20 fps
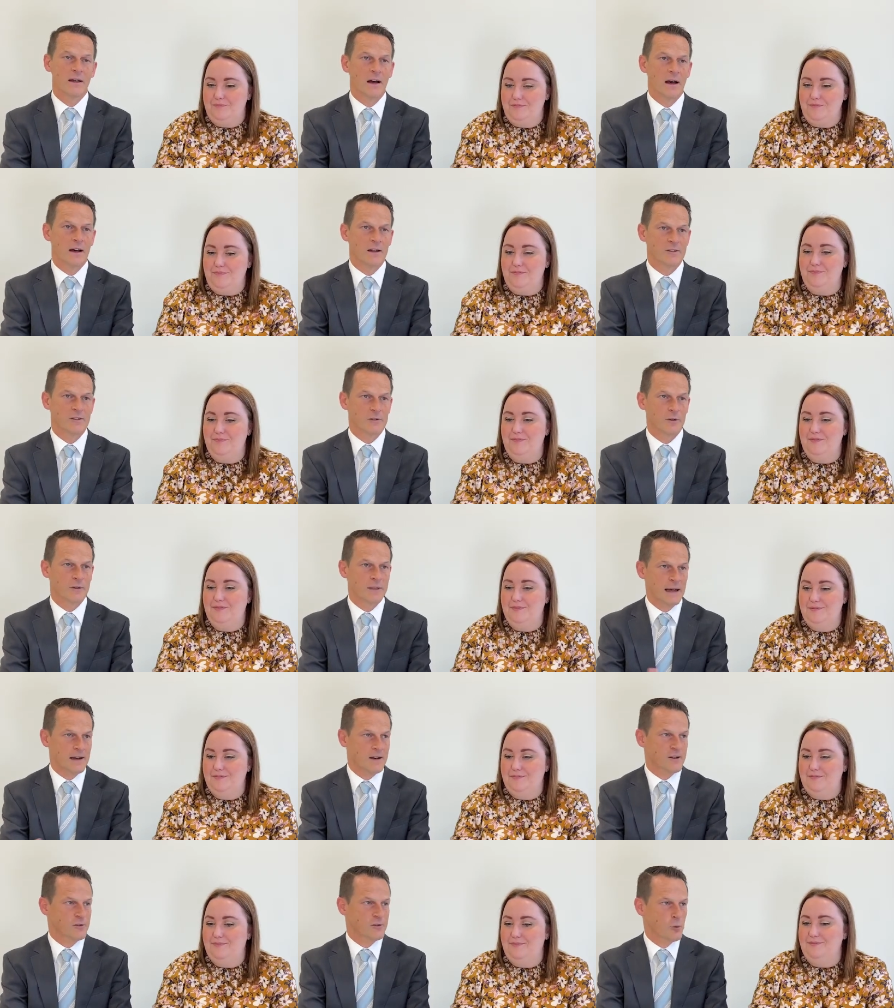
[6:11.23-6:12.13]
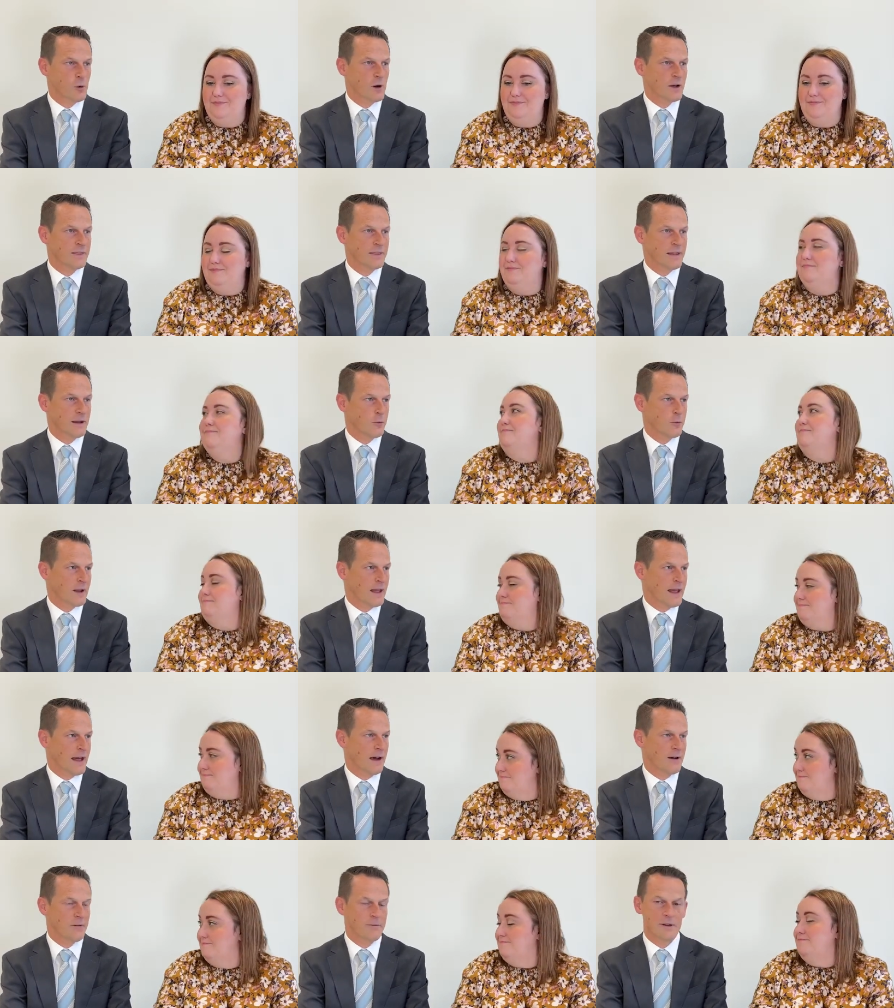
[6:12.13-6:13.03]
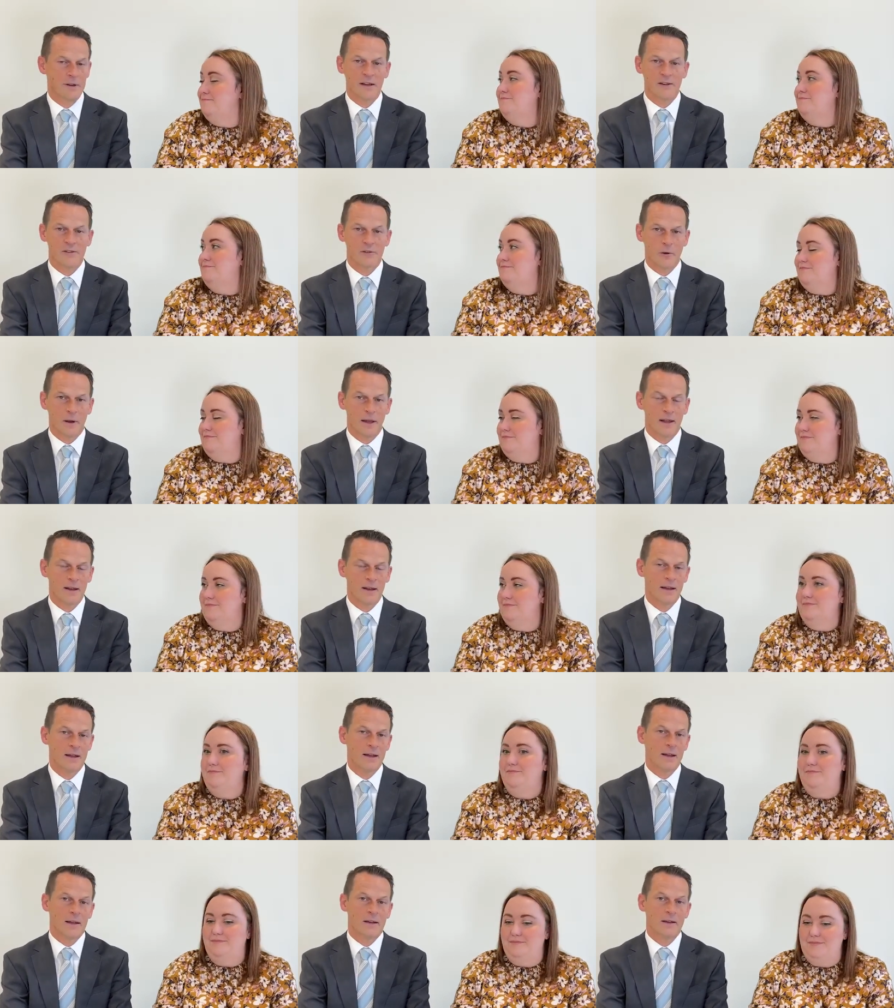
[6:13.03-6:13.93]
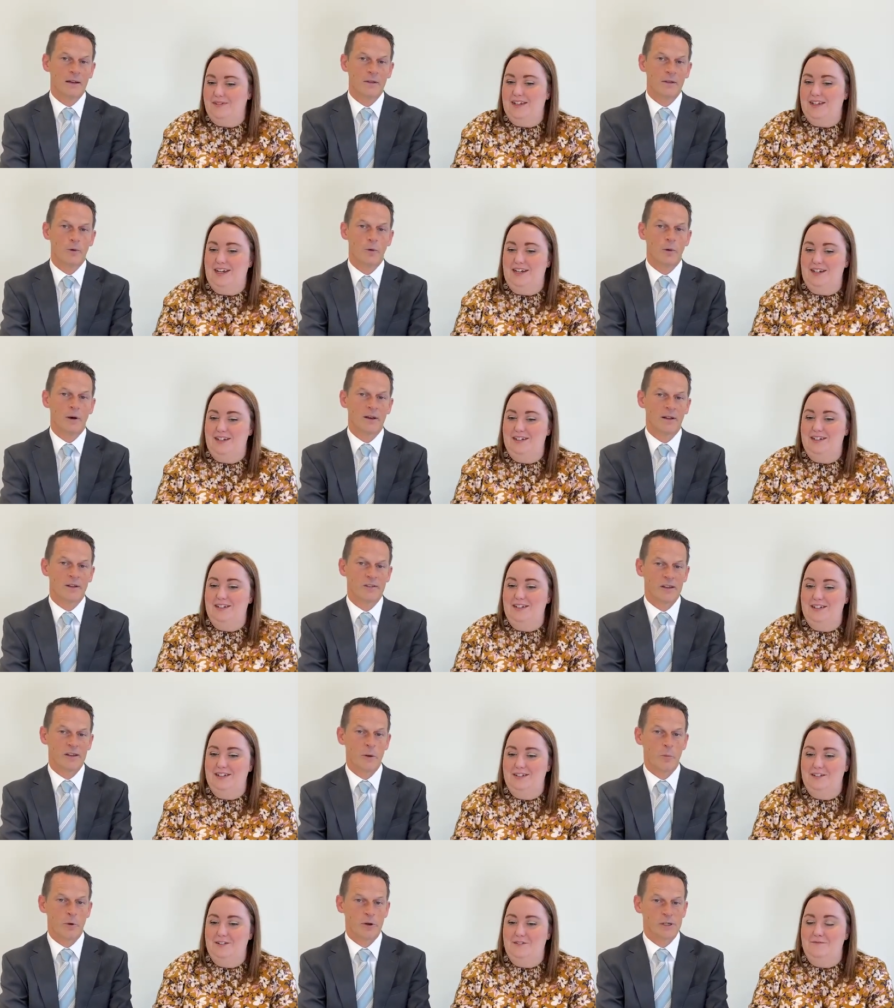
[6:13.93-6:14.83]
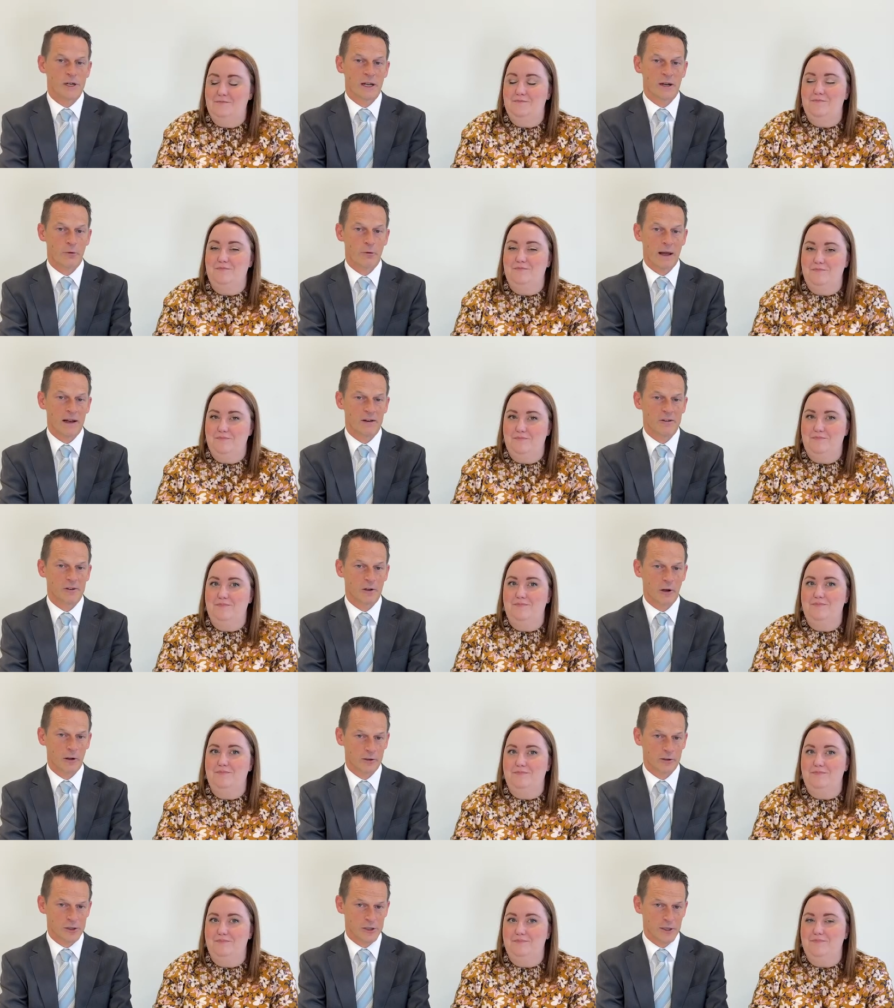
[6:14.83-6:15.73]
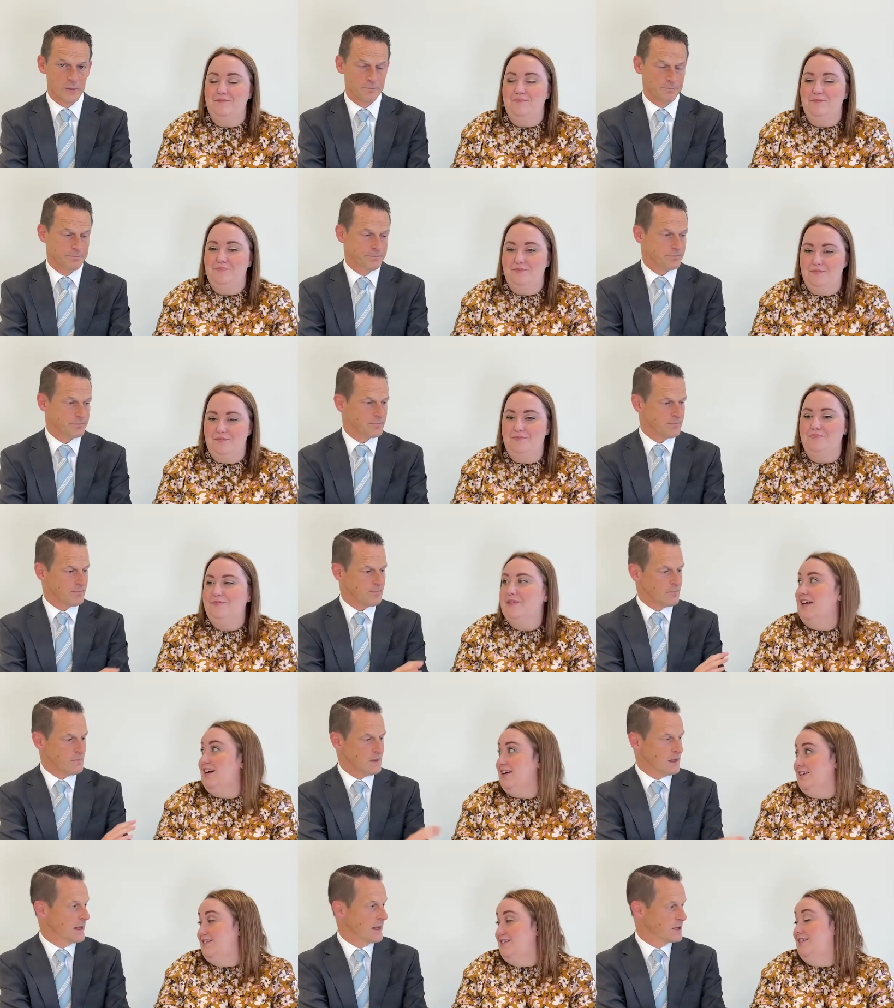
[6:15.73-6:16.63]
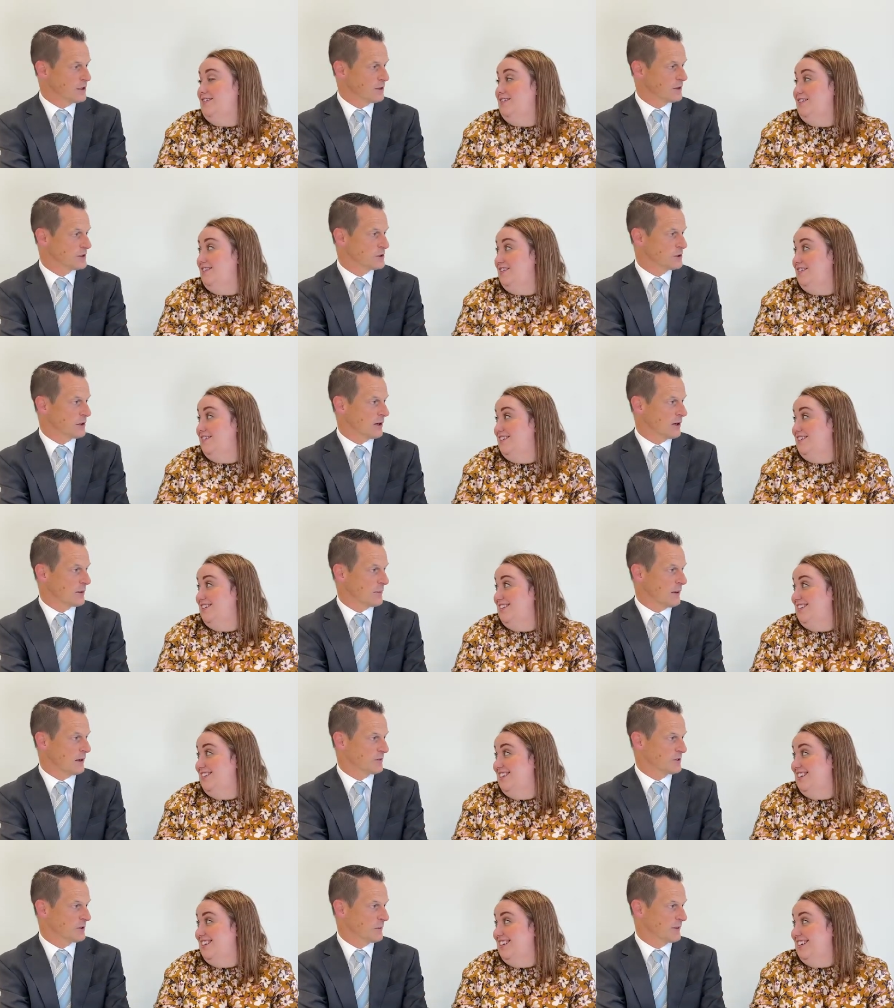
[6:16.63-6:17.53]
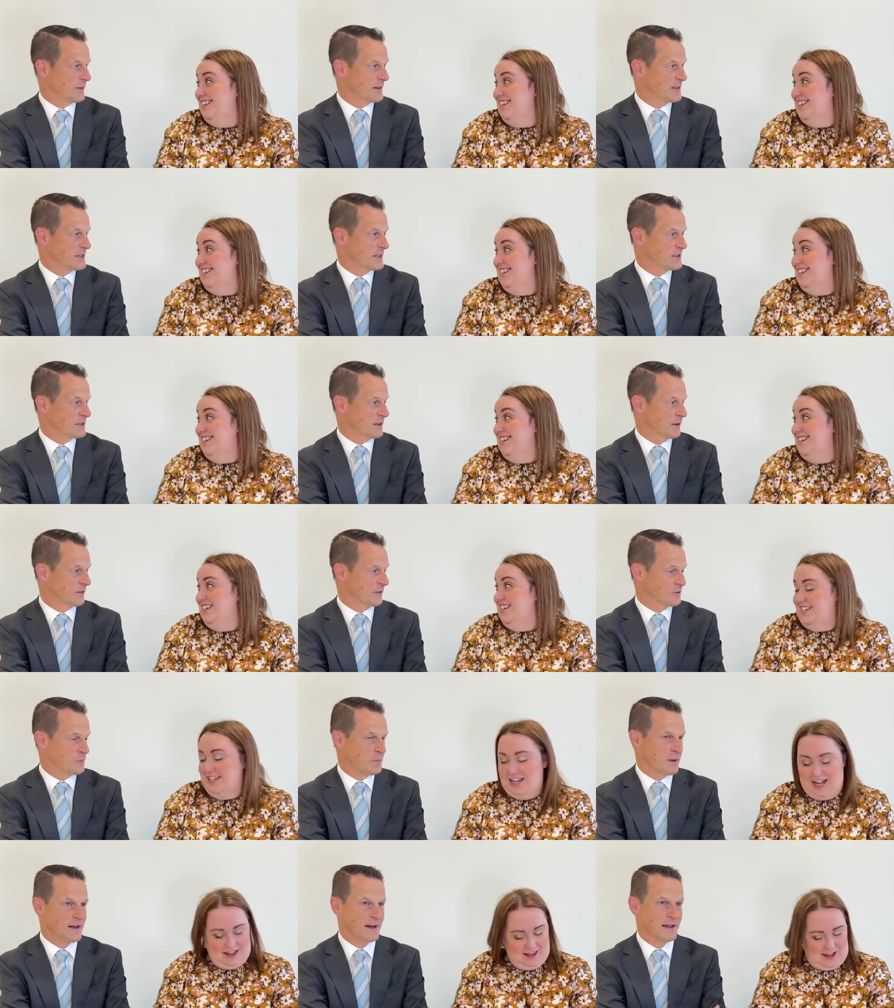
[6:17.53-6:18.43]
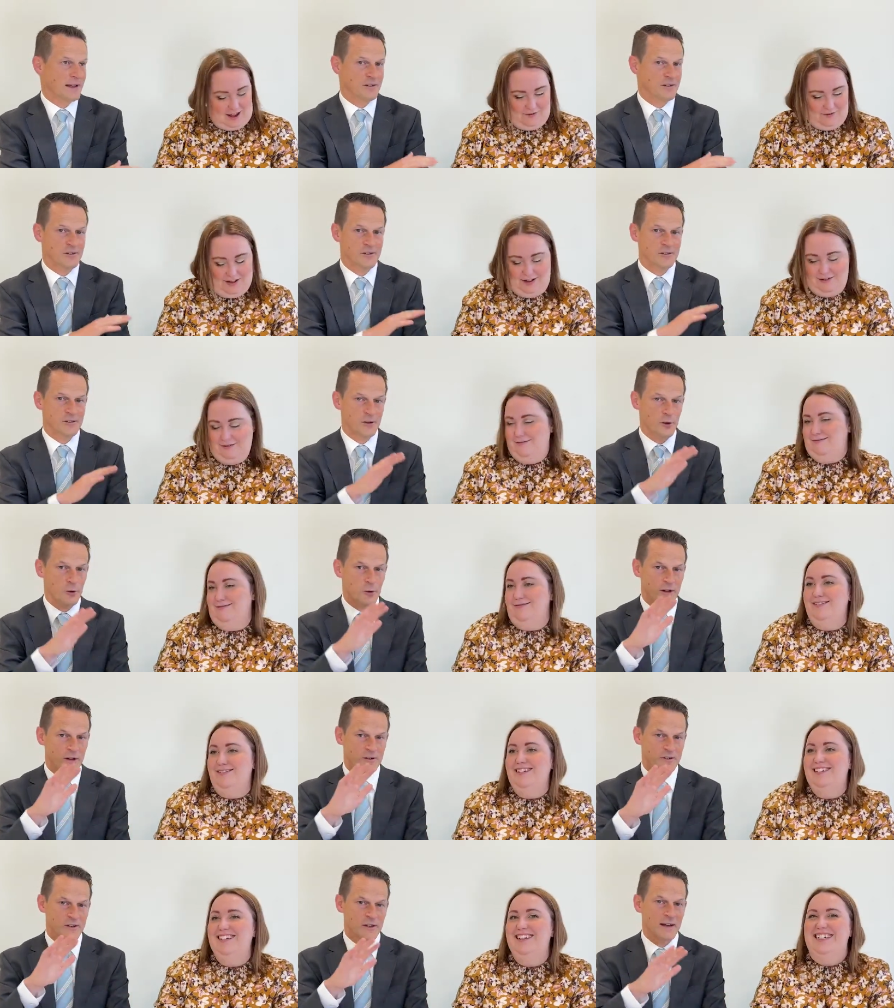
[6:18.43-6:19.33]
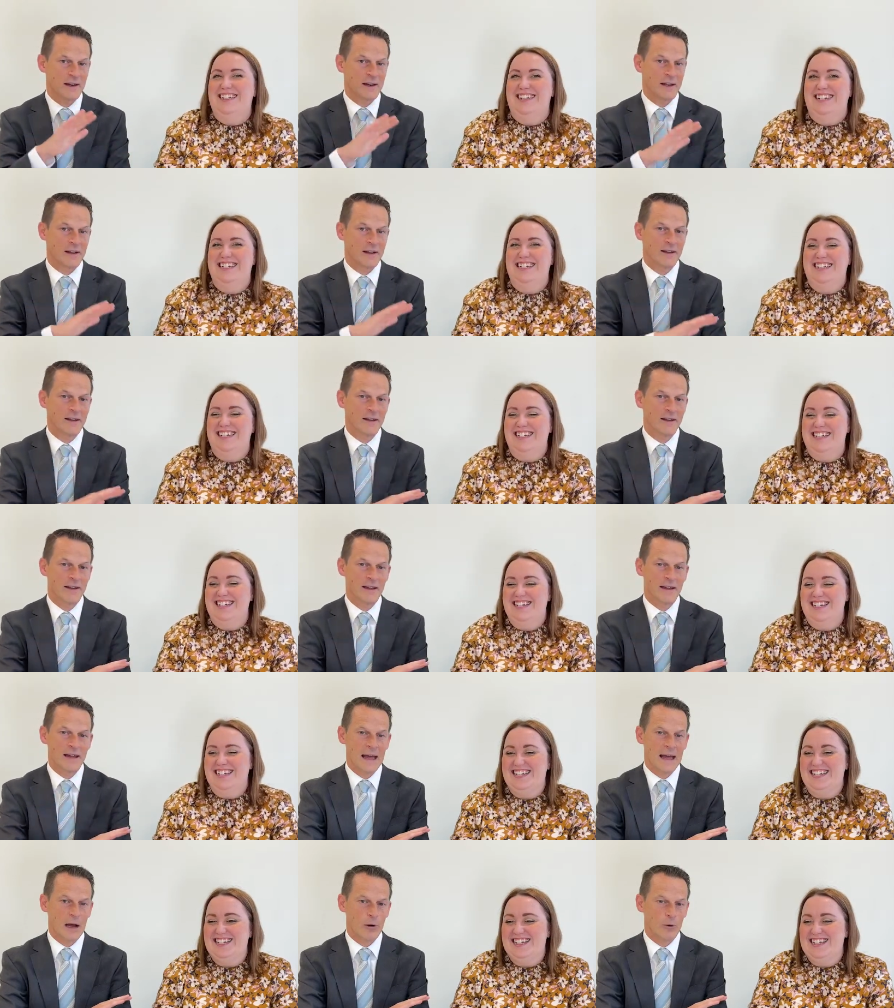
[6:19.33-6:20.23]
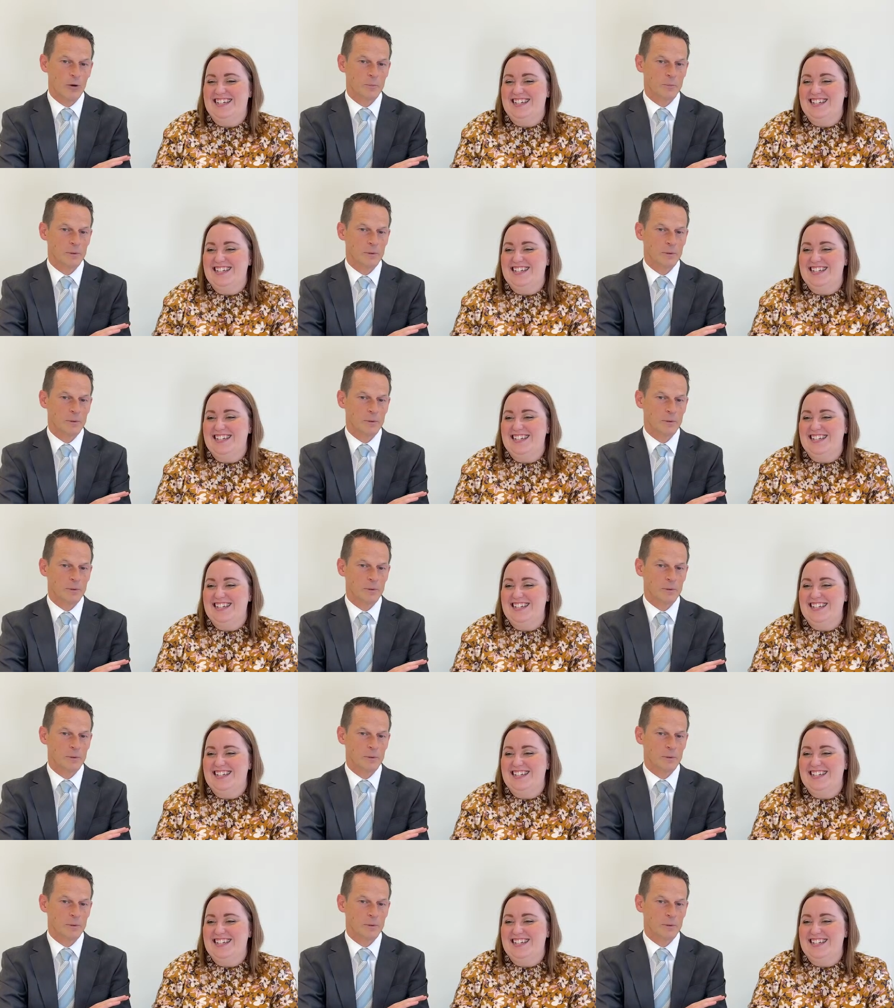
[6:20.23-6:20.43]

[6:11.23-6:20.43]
Speaker 1: Uh, so, that is one that we have and it's great. Another one is Heber J. Grant Scholarship yeah. And you can talk about some of the details, but it's it. so exciting how it